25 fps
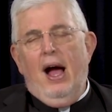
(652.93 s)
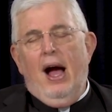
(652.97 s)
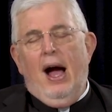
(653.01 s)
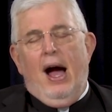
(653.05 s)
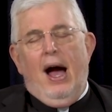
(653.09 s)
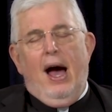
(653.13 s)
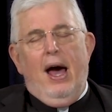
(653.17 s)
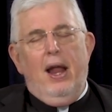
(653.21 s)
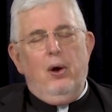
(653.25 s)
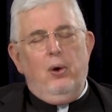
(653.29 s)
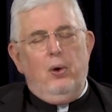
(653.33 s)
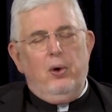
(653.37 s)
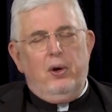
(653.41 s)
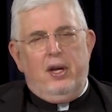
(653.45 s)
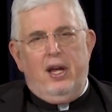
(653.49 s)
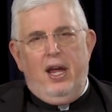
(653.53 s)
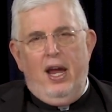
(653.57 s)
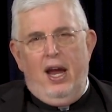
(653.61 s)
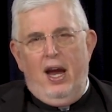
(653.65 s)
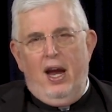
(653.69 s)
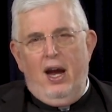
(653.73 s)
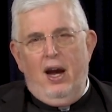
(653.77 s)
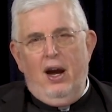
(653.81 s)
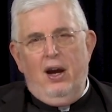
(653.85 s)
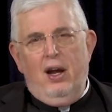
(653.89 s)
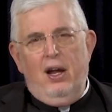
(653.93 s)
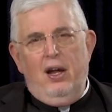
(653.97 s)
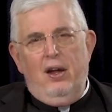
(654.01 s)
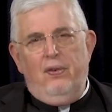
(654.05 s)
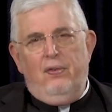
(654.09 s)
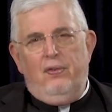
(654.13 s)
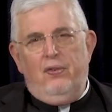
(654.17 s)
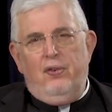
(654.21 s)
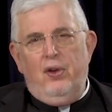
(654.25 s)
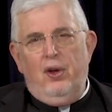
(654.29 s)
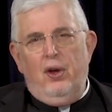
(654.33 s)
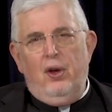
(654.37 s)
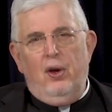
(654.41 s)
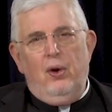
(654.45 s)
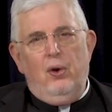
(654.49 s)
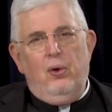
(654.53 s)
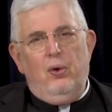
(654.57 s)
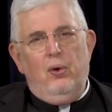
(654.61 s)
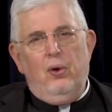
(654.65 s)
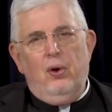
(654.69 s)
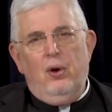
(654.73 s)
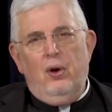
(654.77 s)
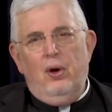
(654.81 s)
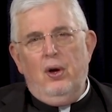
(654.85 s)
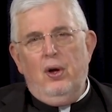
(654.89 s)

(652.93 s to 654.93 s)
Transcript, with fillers: I don't care if you